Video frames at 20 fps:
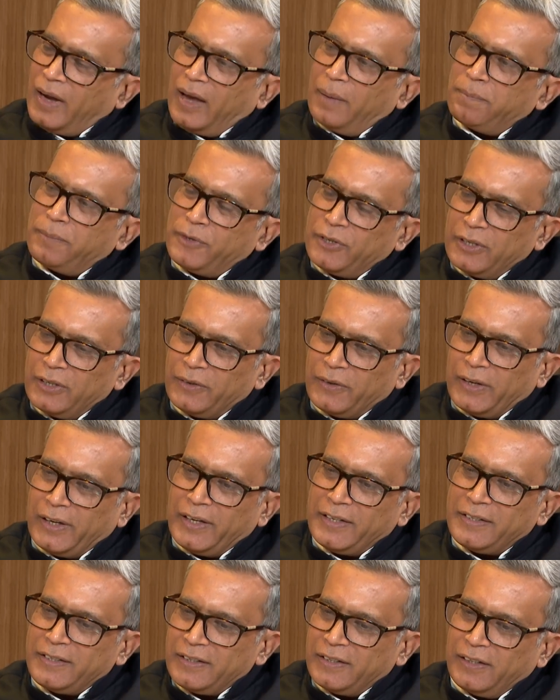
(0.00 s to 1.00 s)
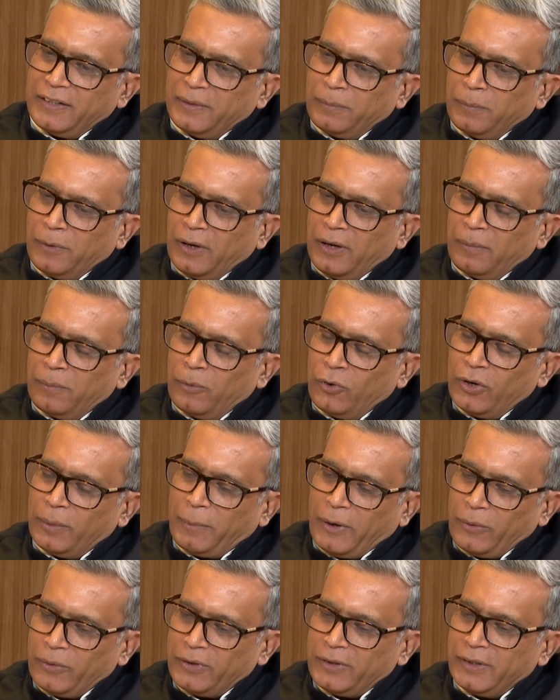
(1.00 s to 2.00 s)
Absolutely. It's more
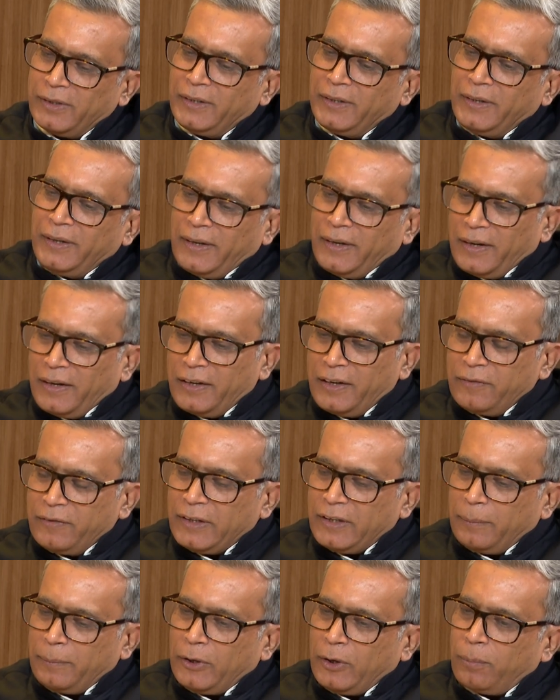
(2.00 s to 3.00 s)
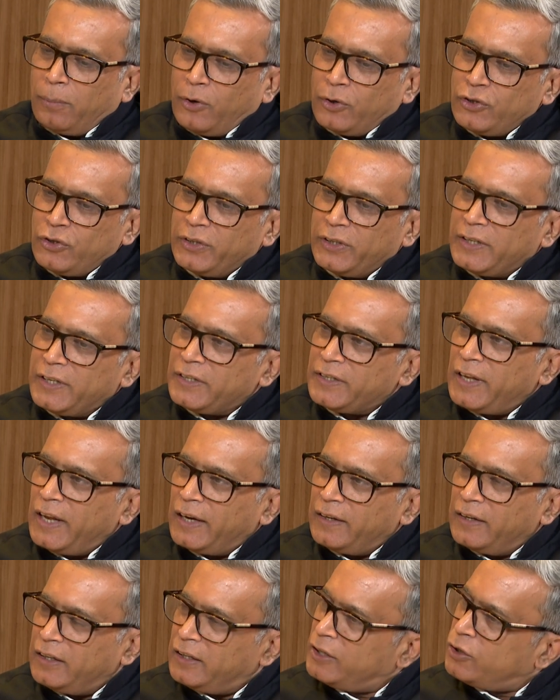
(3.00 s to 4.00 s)
about giving them the opportunities
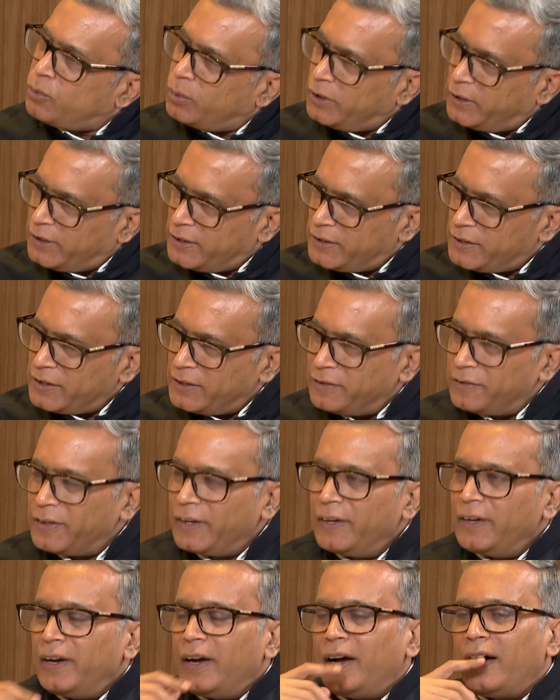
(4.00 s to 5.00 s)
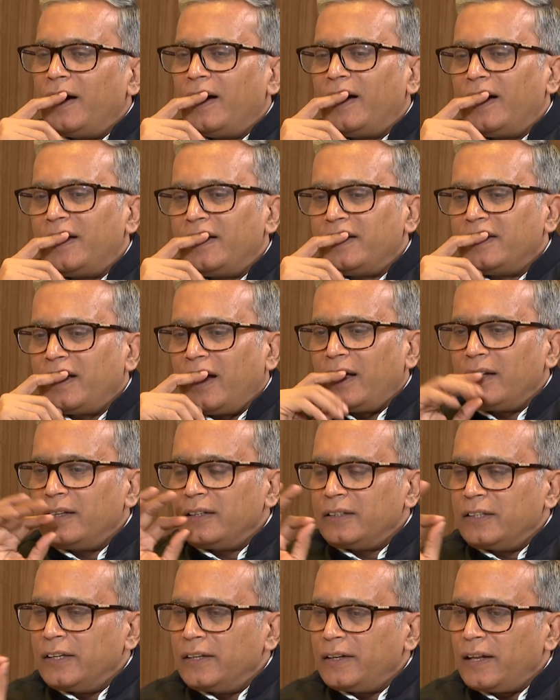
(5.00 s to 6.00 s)
that they equally deserve. The
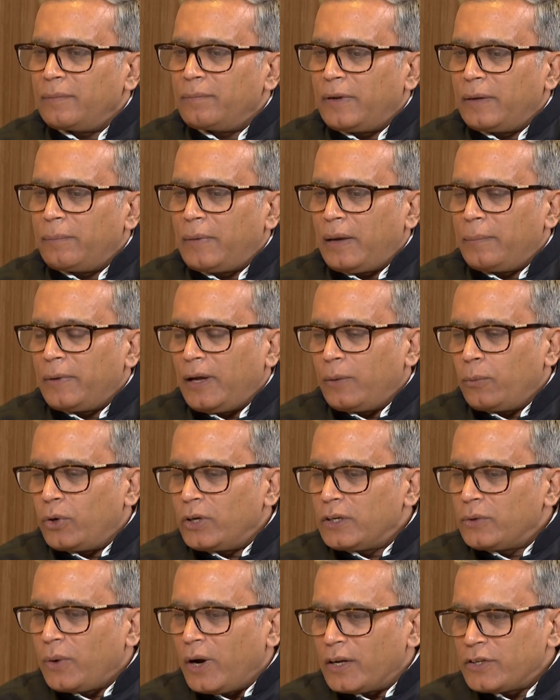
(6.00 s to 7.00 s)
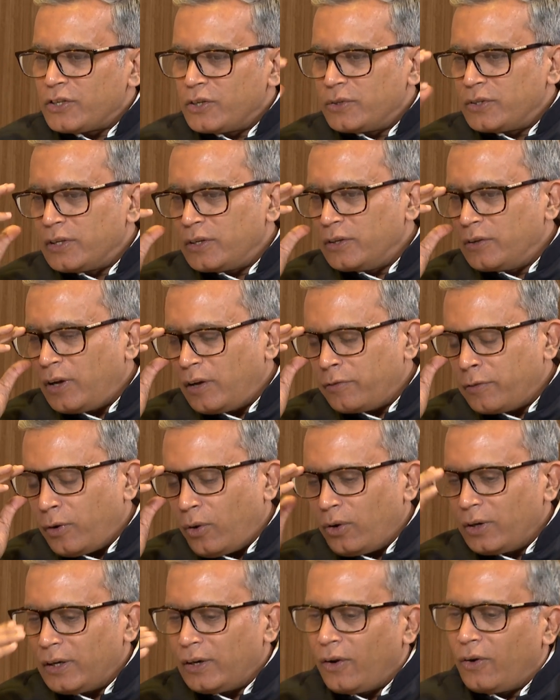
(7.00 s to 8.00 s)
other thing that, ma'am, I wanted to ask you, that you have
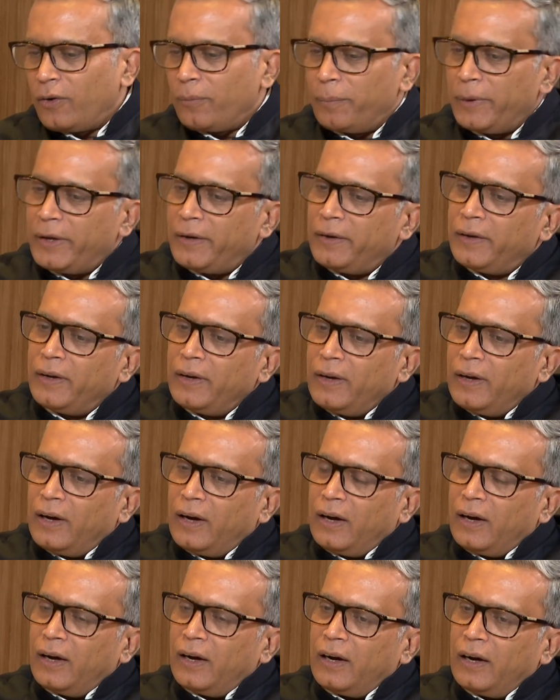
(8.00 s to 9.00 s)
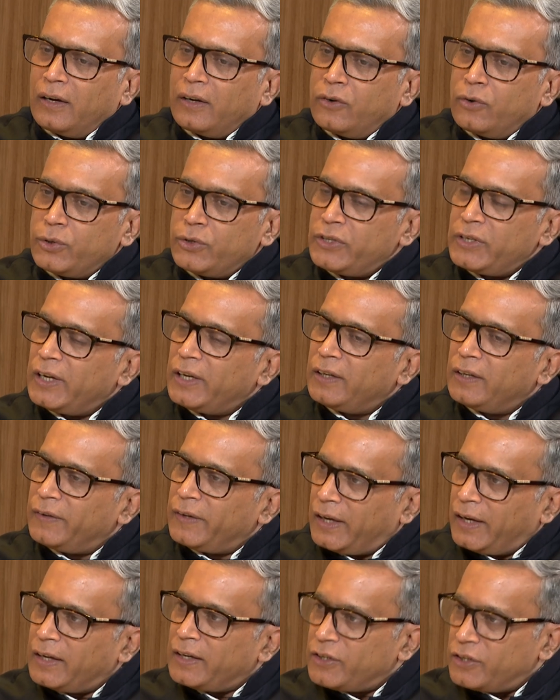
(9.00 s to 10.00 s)
all along been a crusader
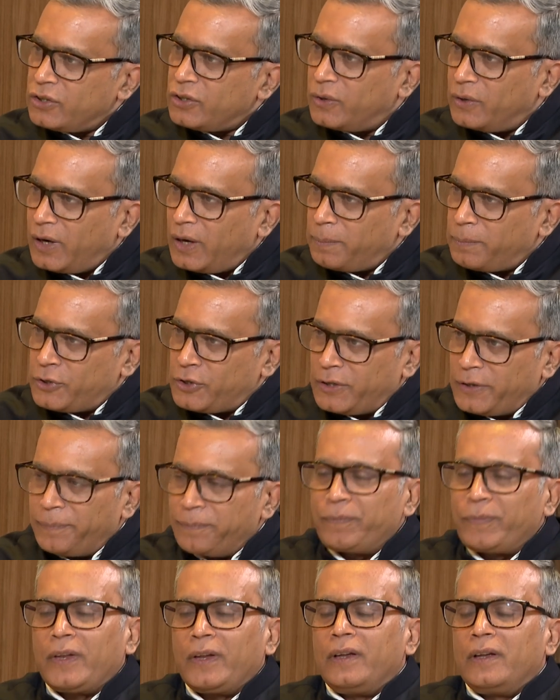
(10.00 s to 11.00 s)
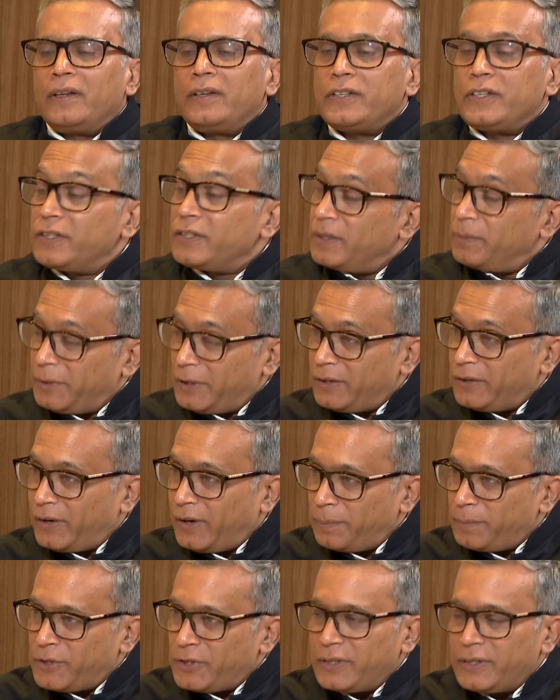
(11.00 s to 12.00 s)
against corruption, systemic
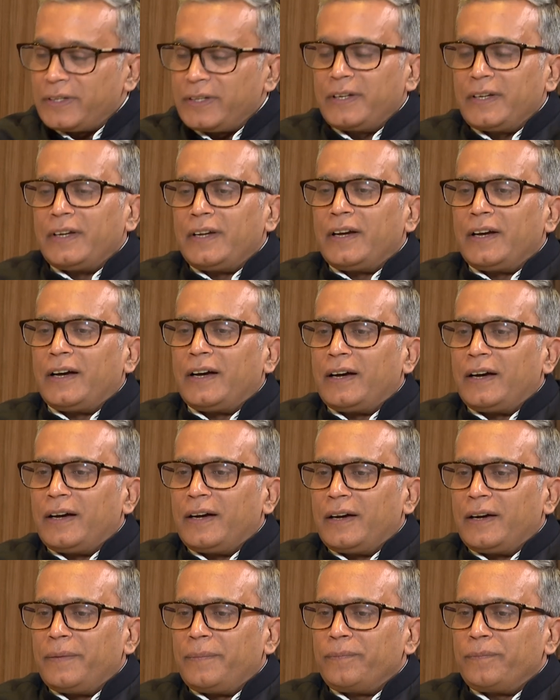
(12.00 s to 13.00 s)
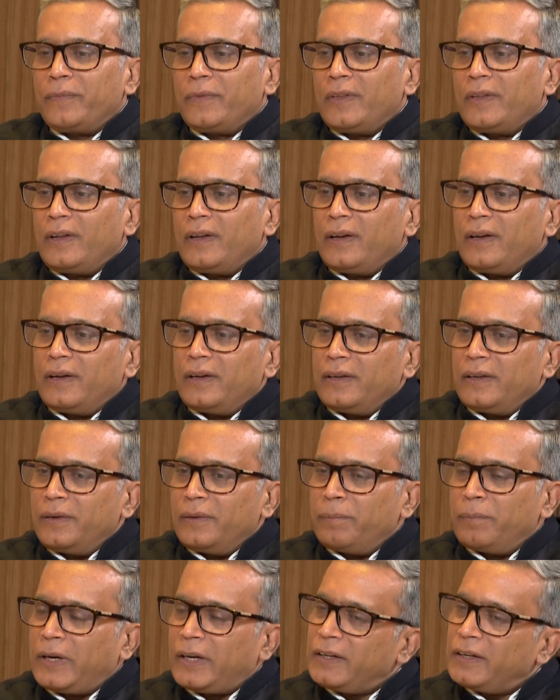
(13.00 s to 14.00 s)
corruption.
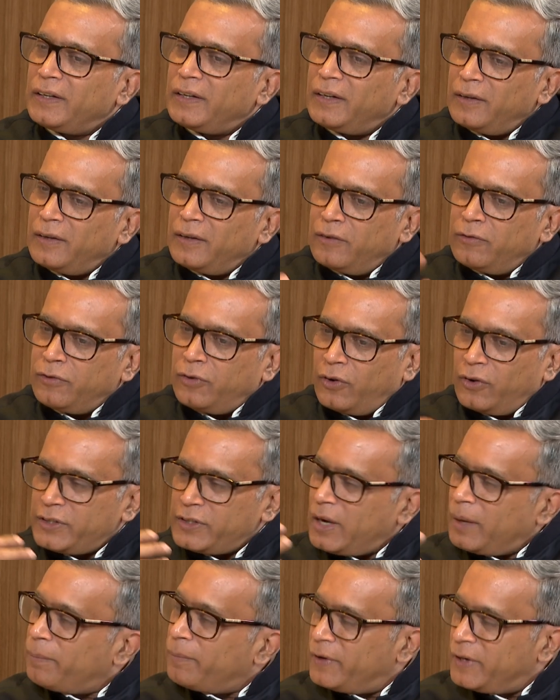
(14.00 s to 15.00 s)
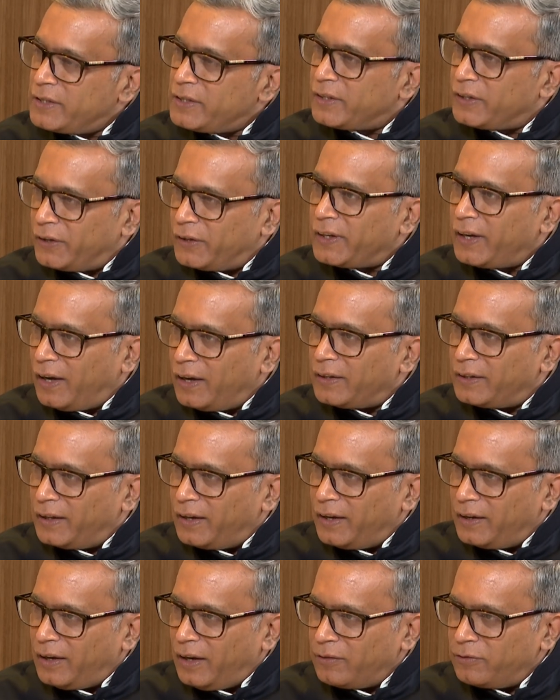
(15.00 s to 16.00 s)
But for some reason or the other,
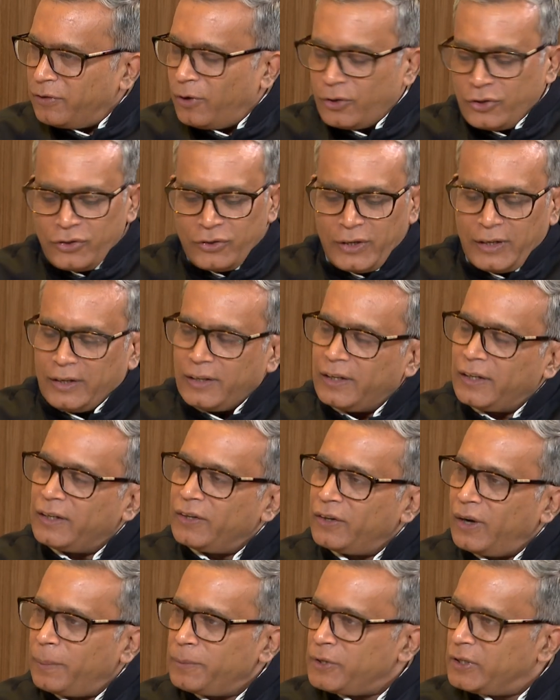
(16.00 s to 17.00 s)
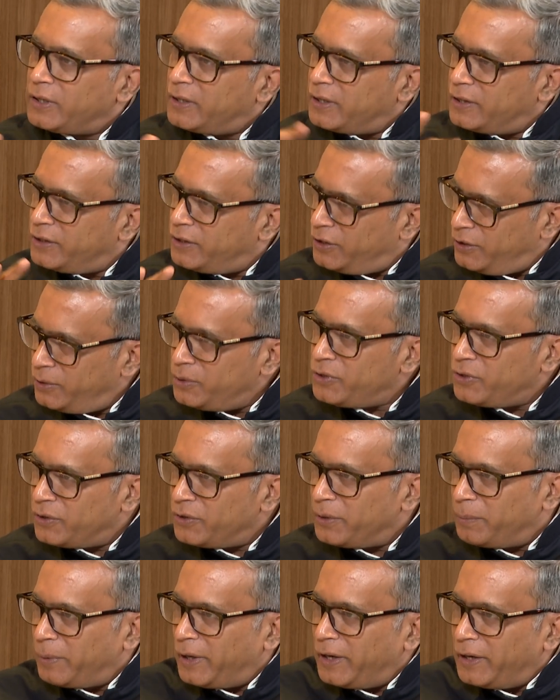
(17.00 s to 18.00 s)
and unfortunately, corruption continues
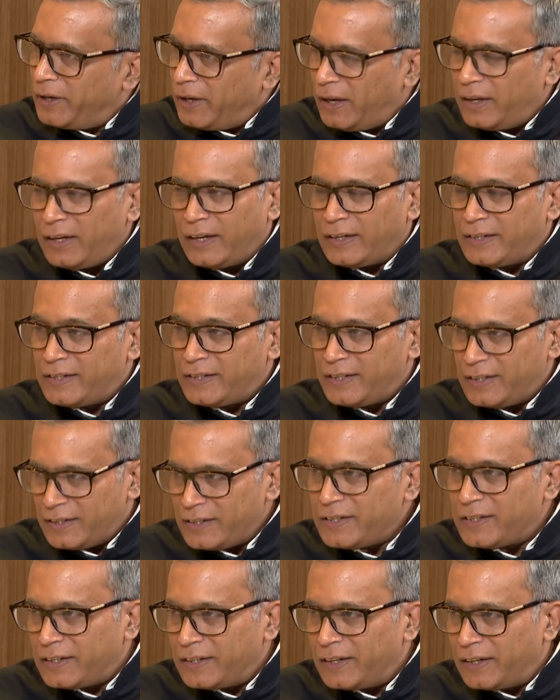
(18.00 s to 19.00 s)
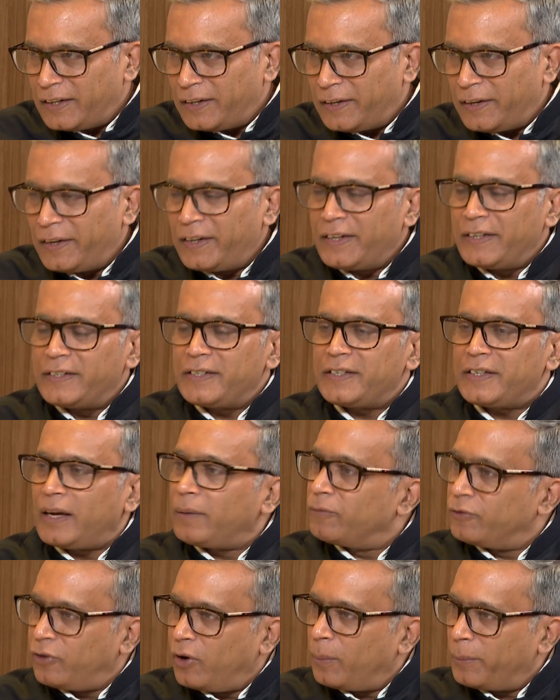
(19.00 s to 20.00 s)
to exist in India in
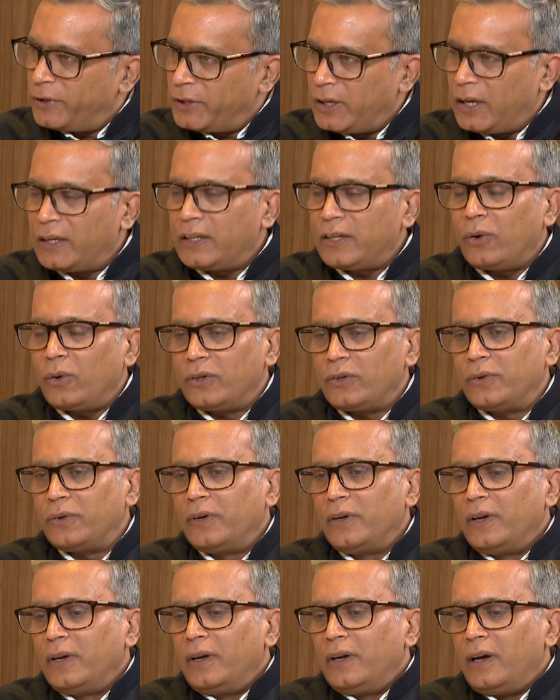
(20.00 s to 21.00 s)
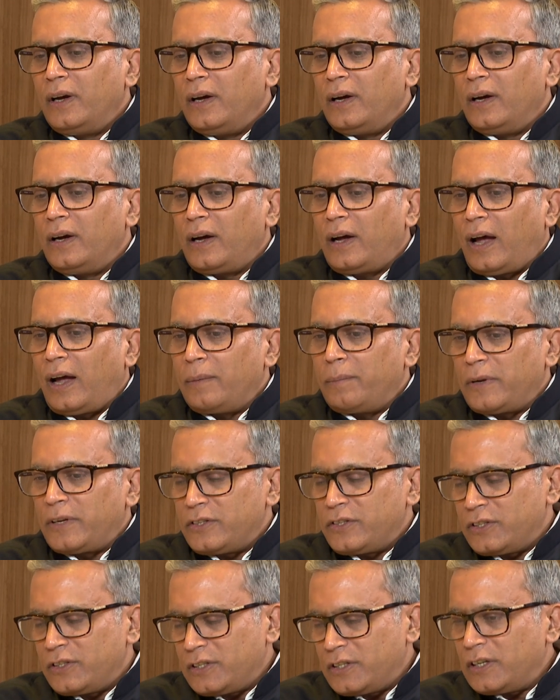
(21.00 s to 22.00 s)
some form or the other, although I
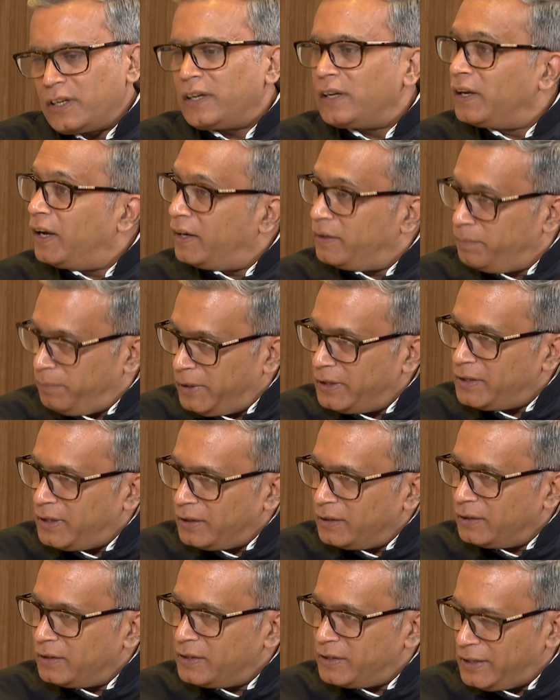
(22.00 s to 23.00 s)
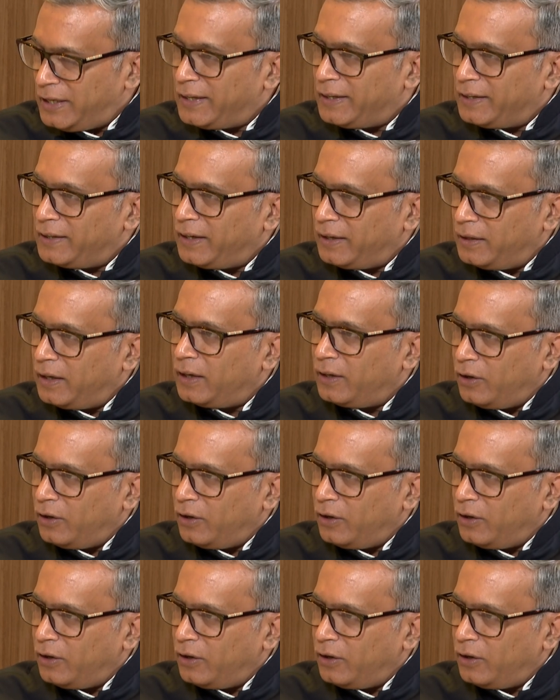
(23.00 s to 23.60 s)
must admit and say that a